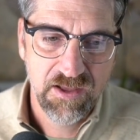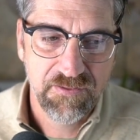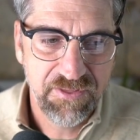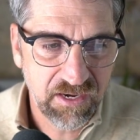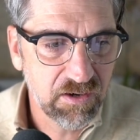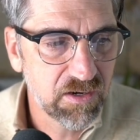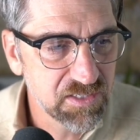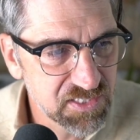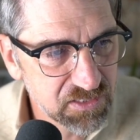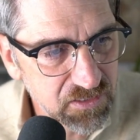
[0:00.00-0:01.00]
There are
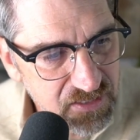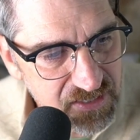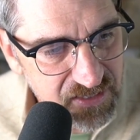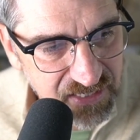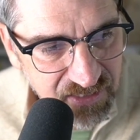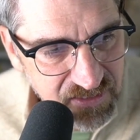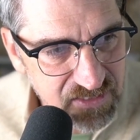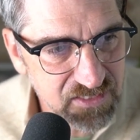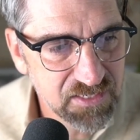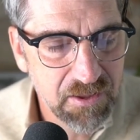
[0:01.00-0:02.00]
certain
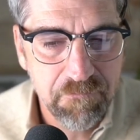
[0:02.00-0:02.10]
things